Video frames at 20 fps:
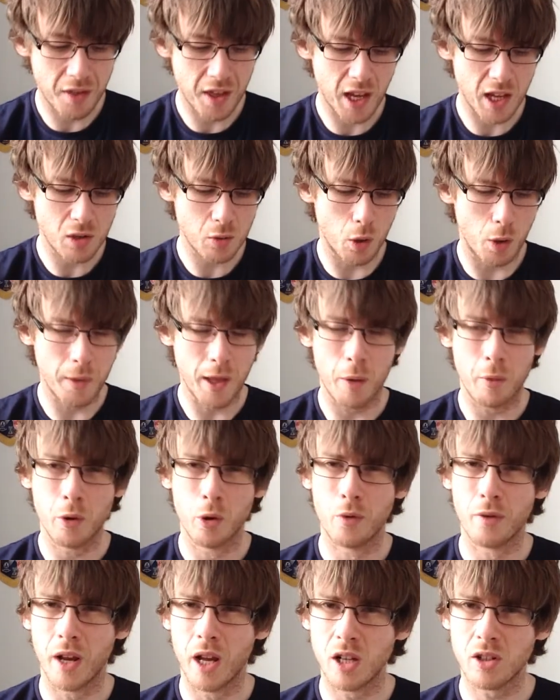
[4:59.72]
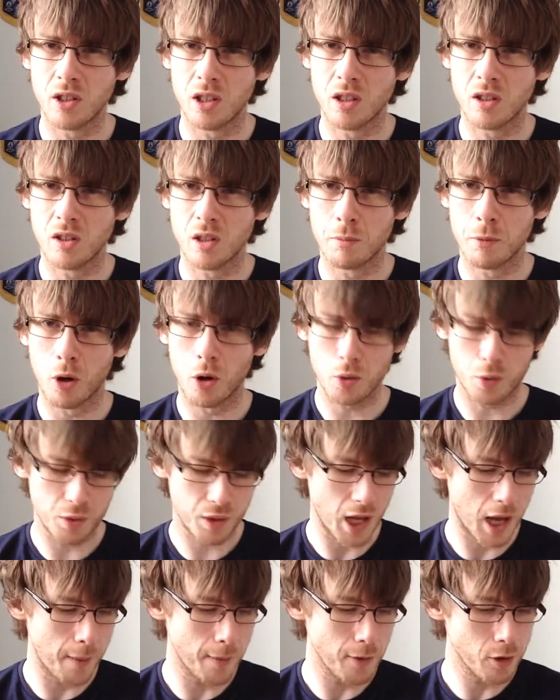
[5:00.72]
I think I swapped that one over actually because the box was
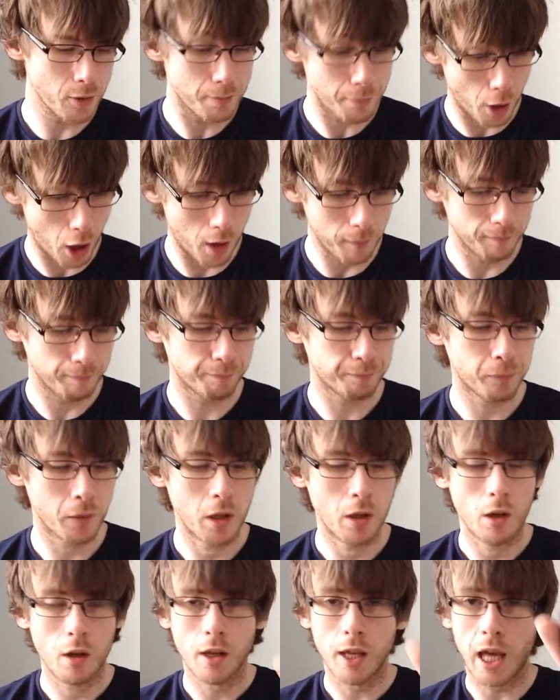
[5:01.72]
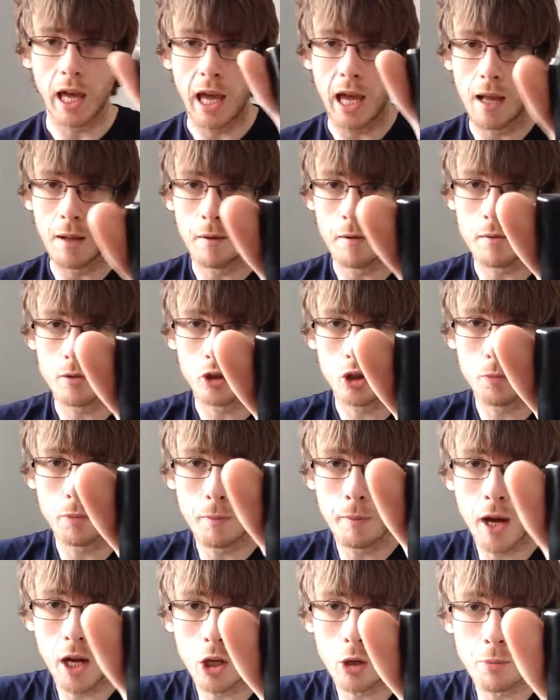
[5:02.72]
damaged. But Super
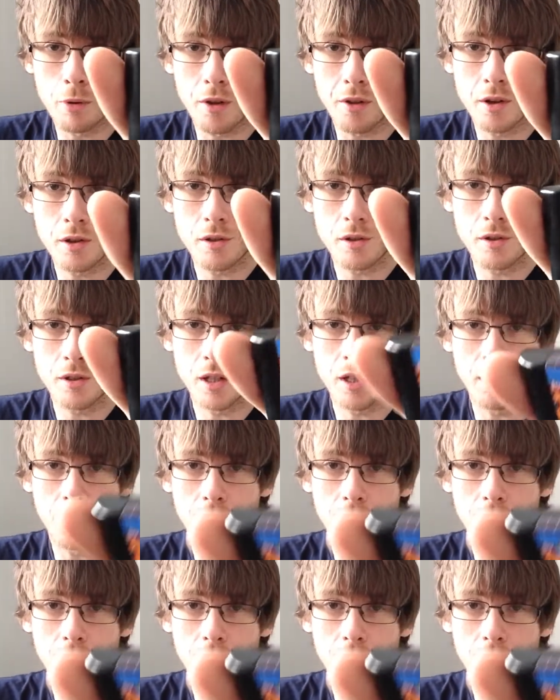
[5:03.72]
Mario Brothers, the